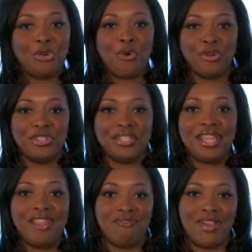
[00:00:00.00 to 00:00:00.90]

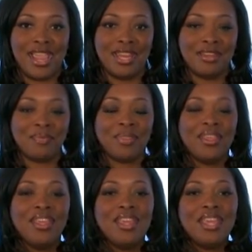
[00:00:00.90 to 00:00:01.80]
Cordially Invited.
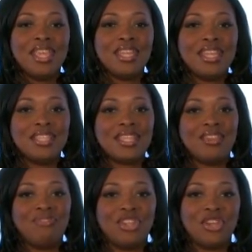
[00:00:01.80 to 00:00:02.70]
It is a
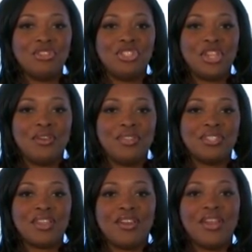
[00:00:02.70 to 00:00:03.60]
video show
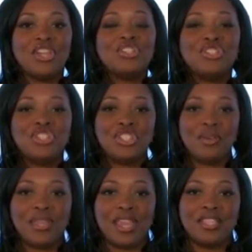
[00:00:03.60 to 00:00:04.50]
that's gonna
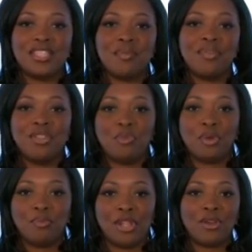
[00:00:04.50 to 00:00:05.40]
showcase some of the
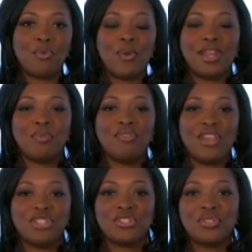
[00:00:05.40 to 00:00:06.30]
premier wedding
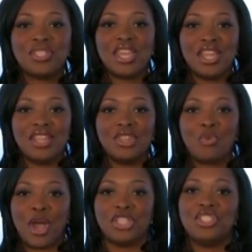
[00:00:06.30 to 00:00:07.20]
professionals in the
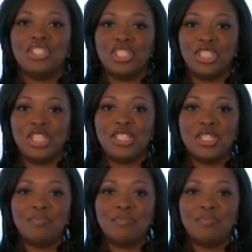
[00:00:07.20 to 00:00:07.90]
Washington, D.C.